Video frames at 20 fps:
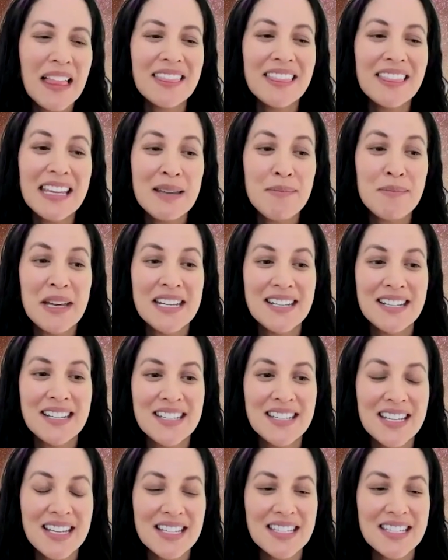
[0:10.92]
Lehman,
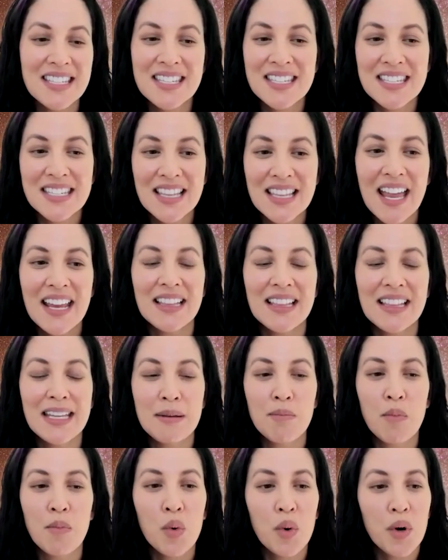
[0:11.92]
does slightly
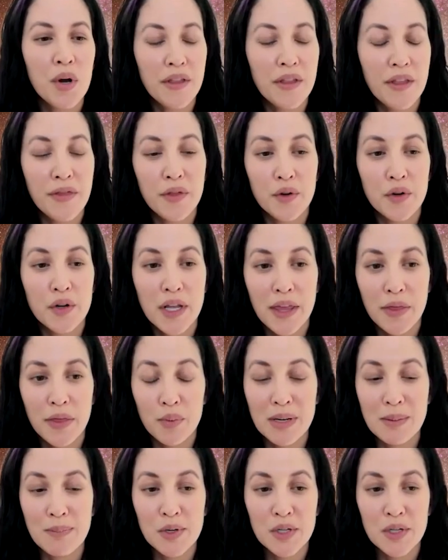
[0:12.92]
more than
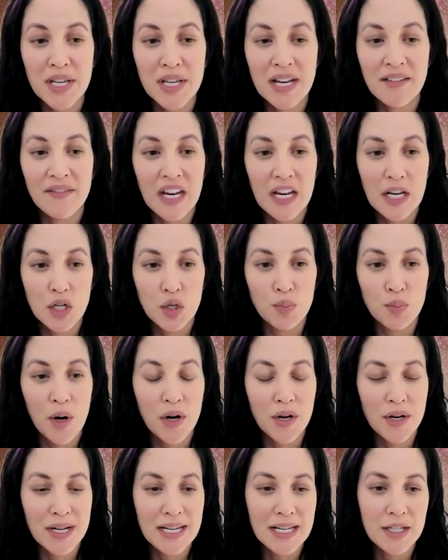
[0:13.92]
thirty-three percent of H B A
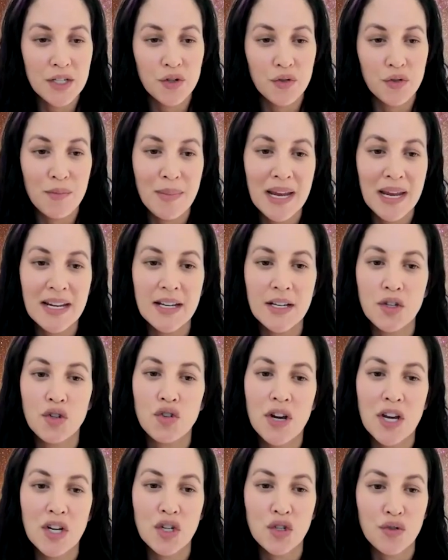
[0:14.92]
R need to remain in
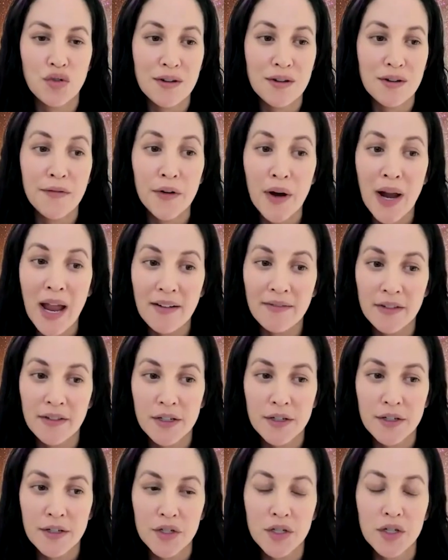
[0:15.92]
Treasury
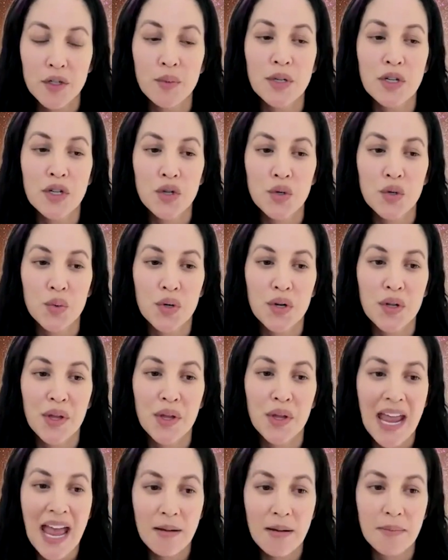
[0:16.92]
forever to ensure
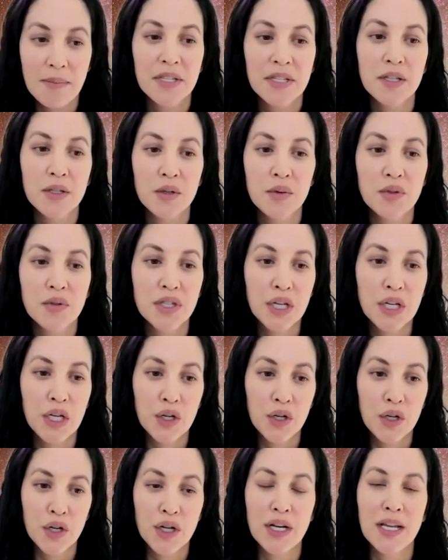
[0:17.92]
the absolute
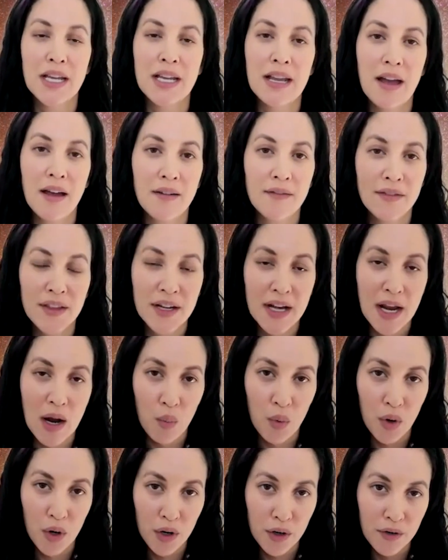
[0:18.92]
security of the
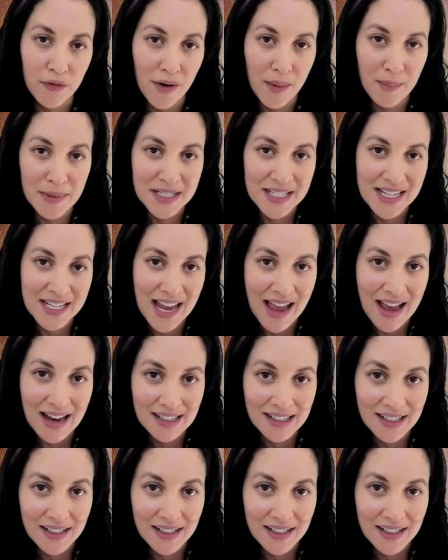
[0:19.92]
network from attack?